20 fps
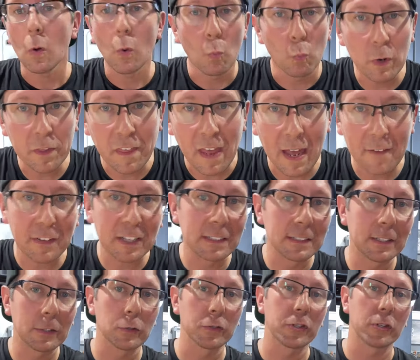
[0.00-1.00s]
With having
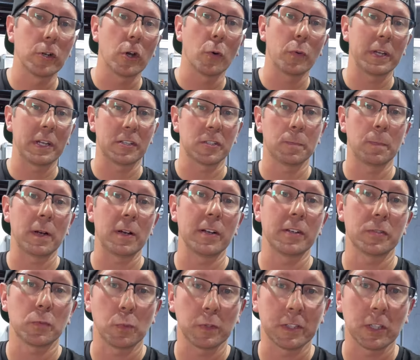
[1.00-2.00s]
little to no
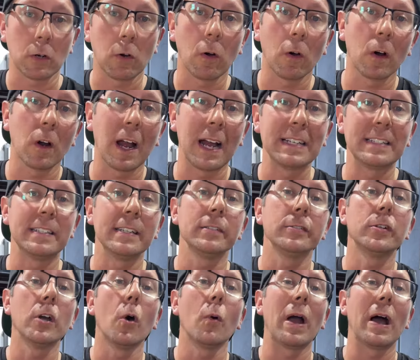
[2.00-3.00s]
experience with the car, I did
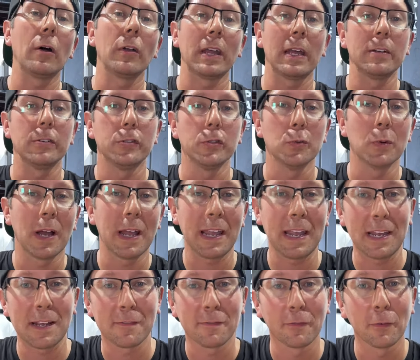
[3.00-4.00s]
go out and do a
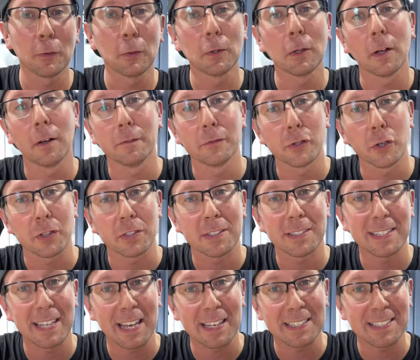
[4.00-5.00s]
handful of just
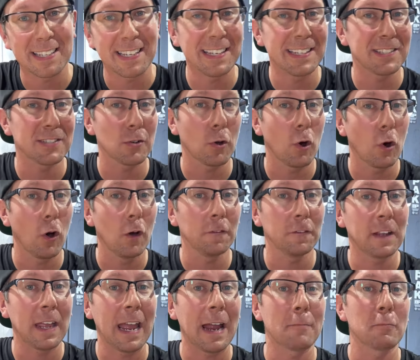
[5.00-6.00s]
test hits off
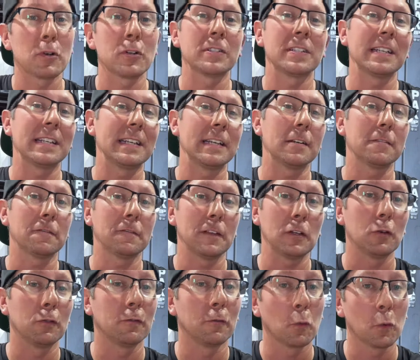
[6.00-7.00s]
camera to get a
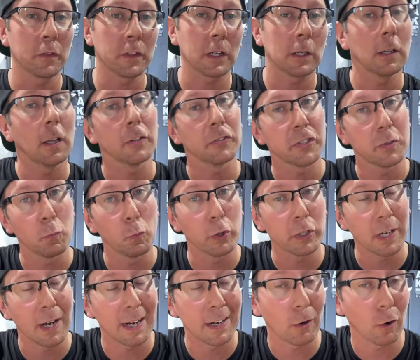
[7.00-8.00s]
feel for the clutch and what kind of